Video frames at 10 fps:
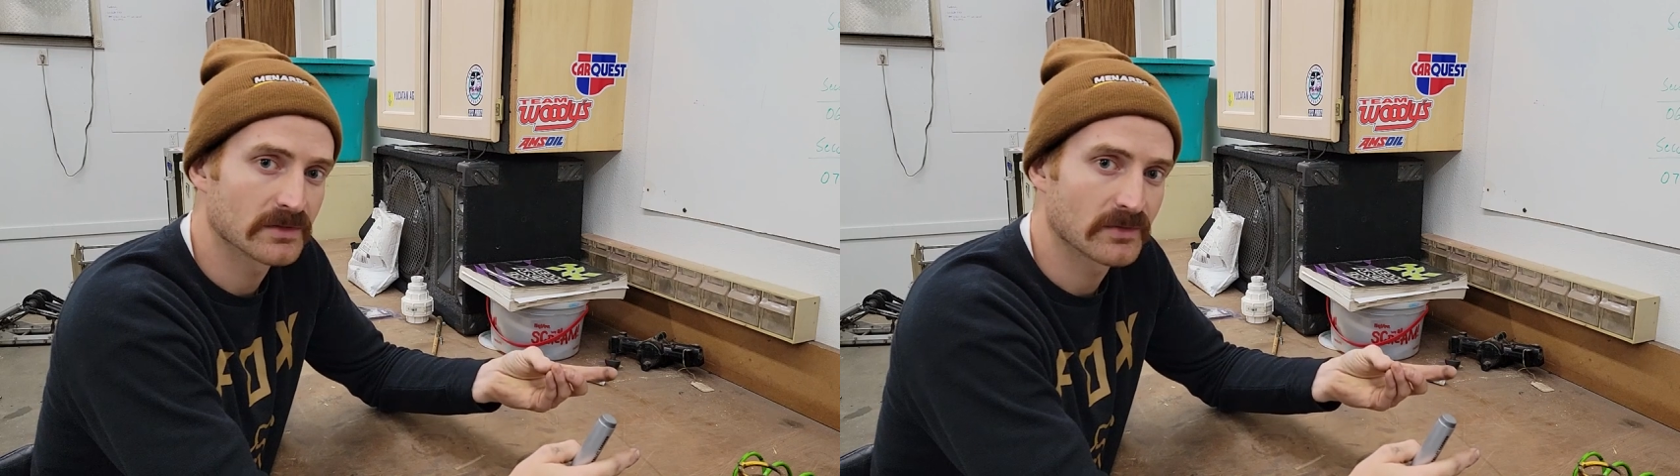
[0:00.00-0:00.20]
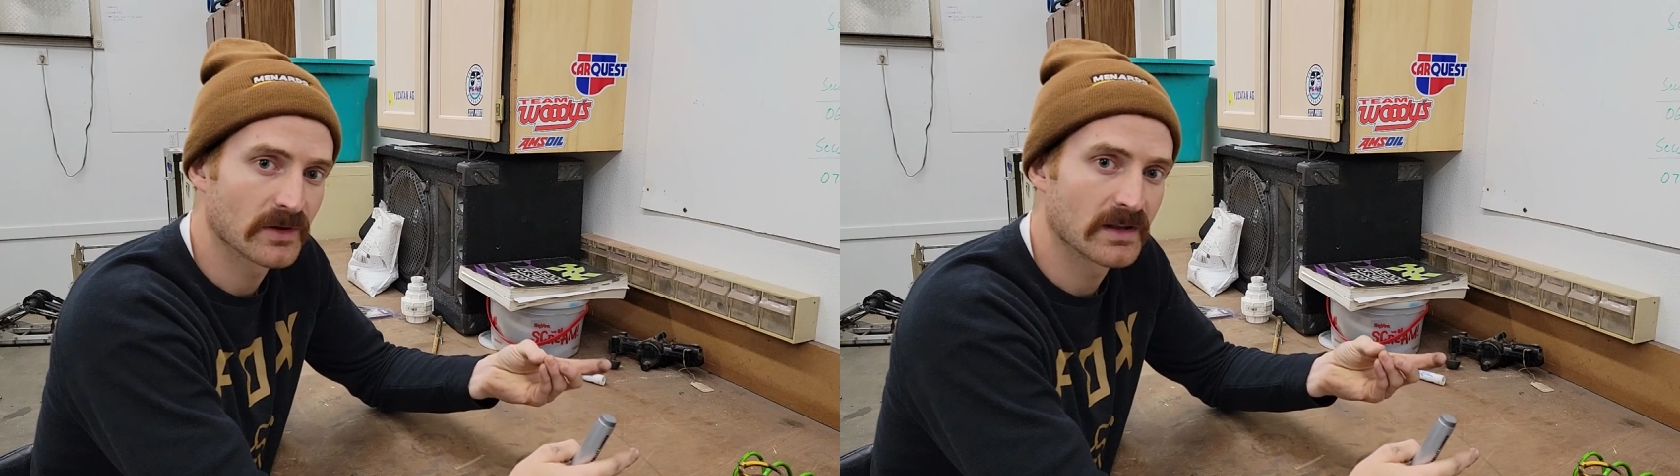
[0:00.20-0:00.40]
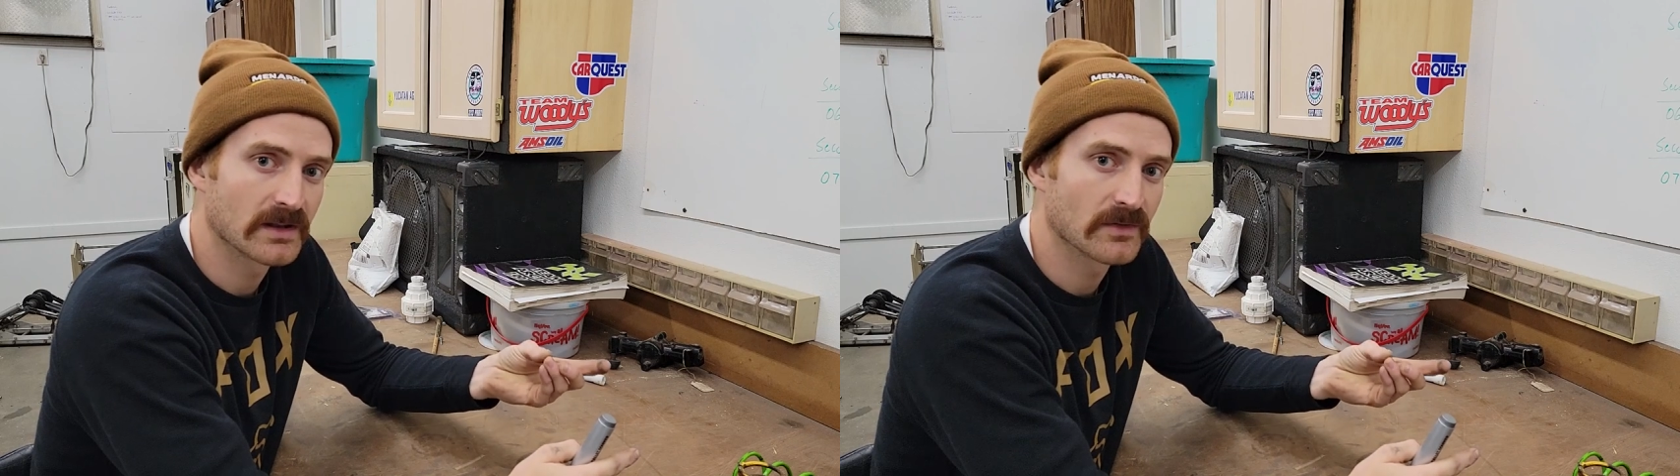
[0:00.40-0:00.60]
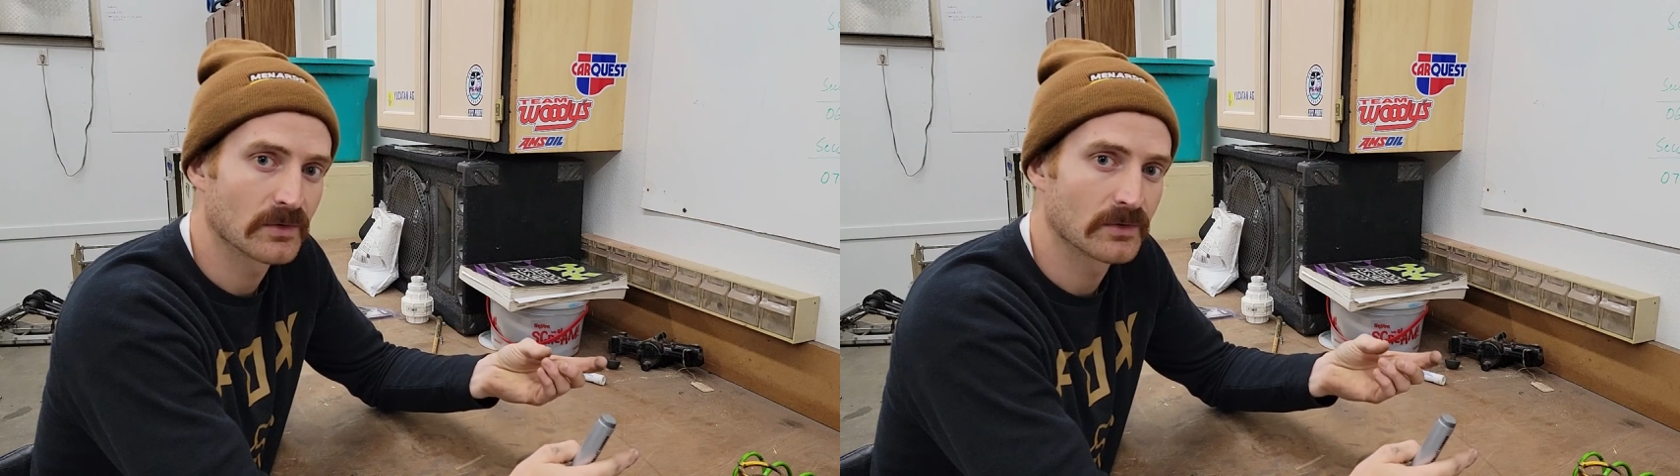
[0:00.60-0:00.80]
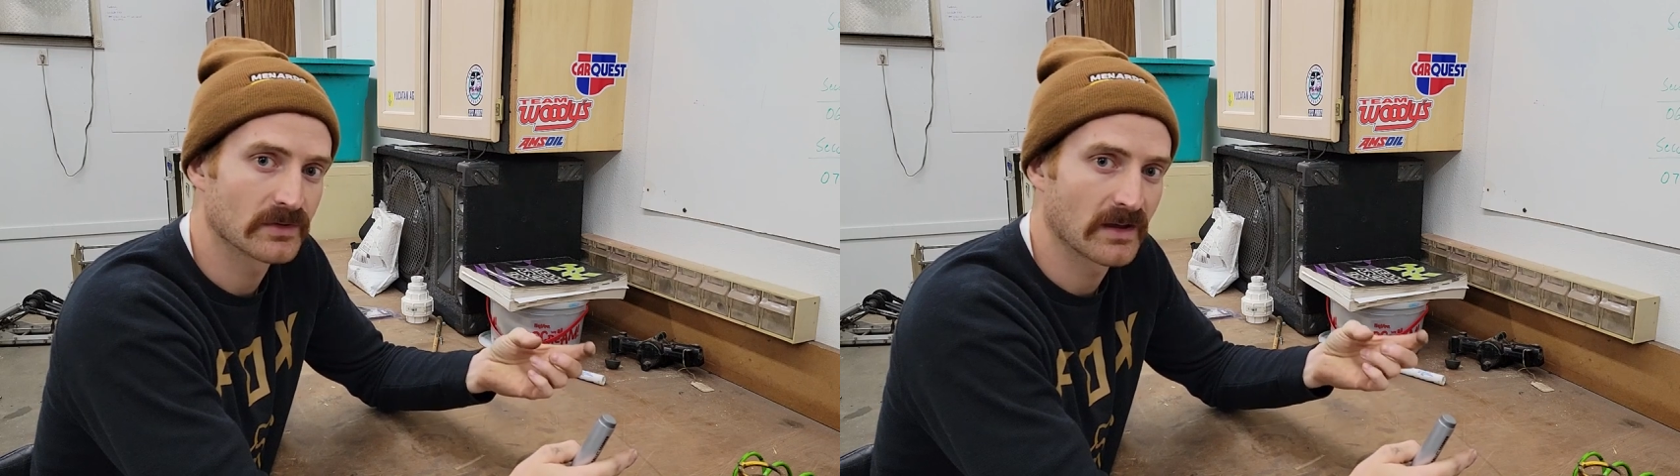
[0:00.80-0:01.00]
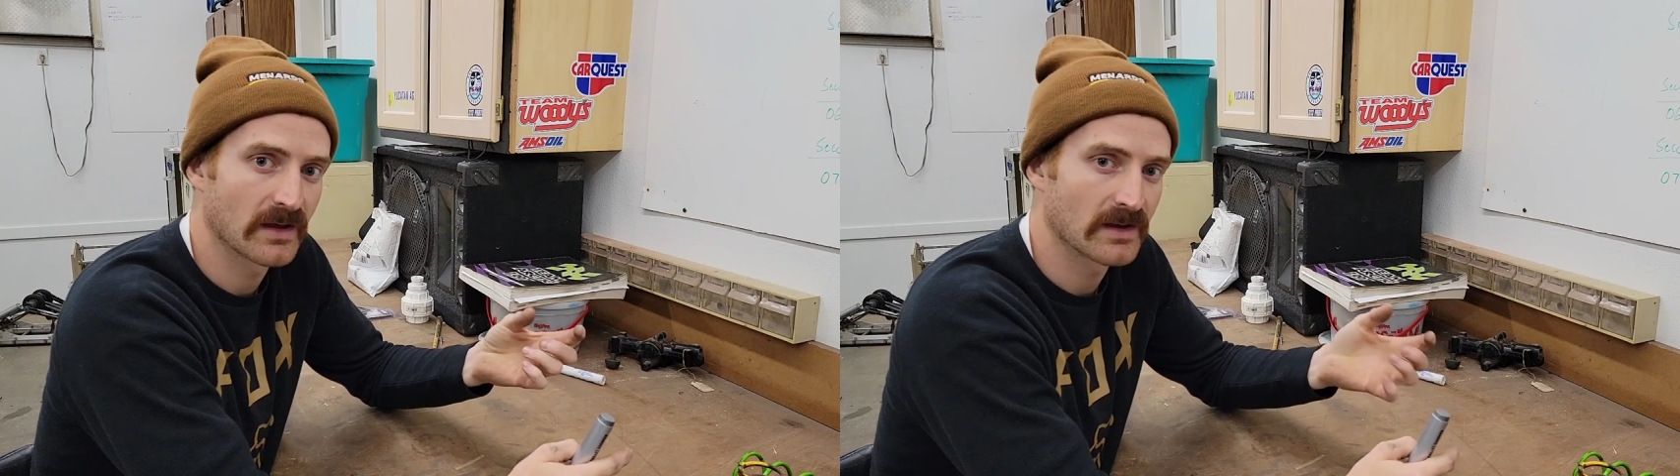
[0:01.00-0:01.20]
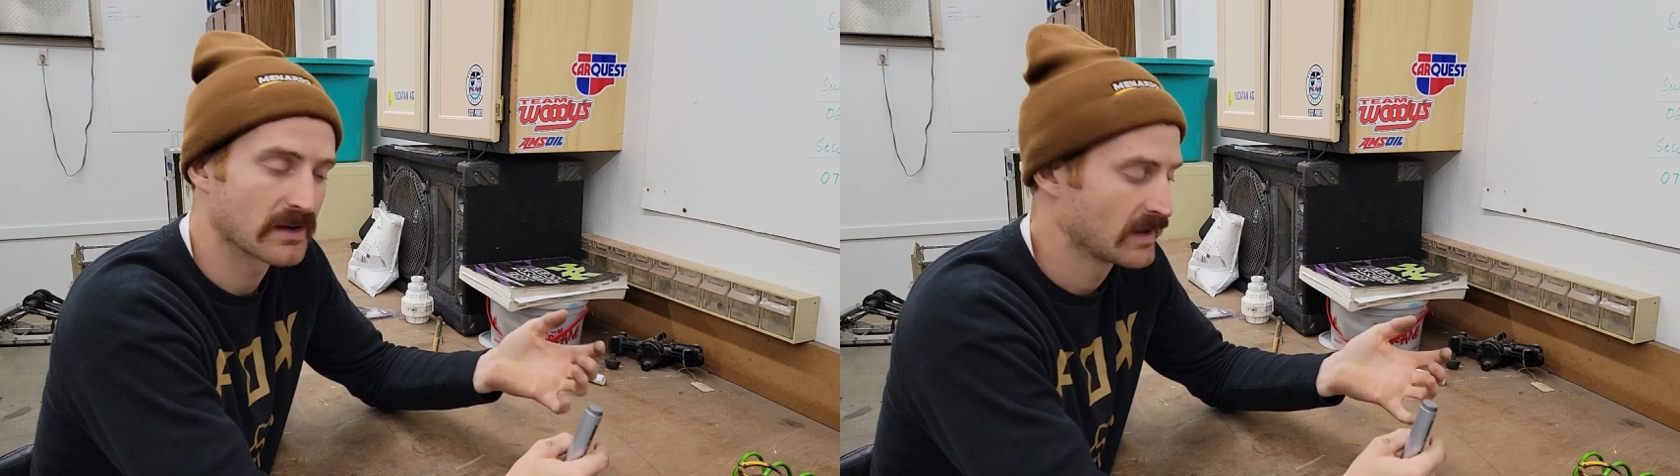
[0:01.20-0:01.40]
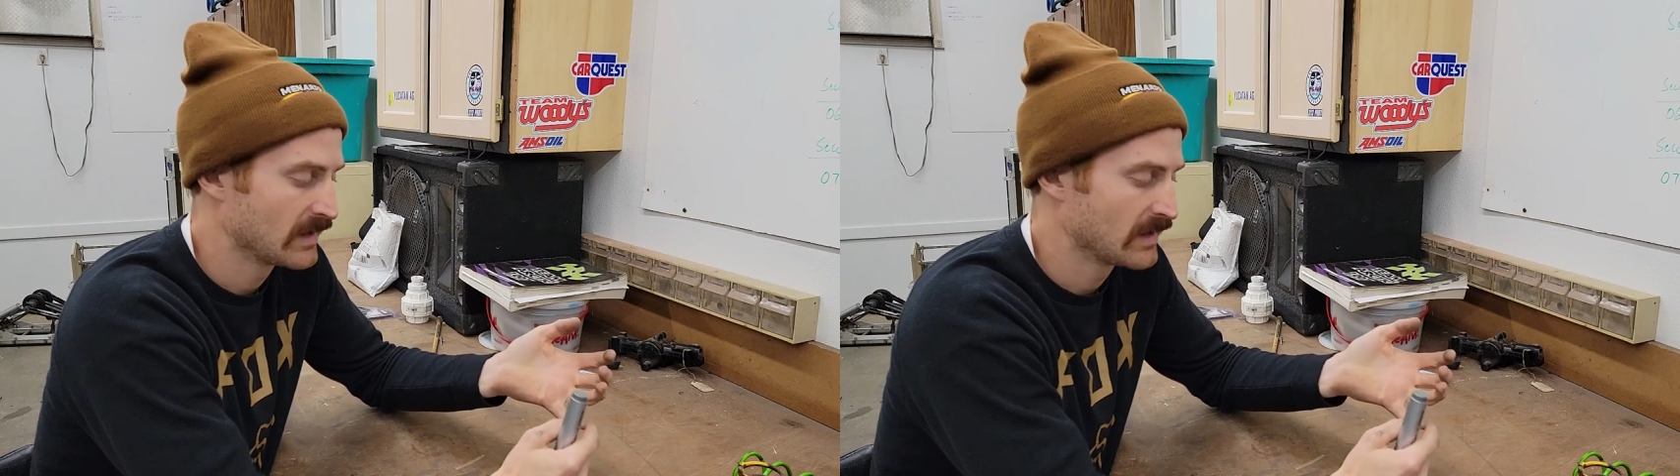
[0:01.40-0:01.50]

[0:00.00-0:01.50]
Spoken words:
for any of those on.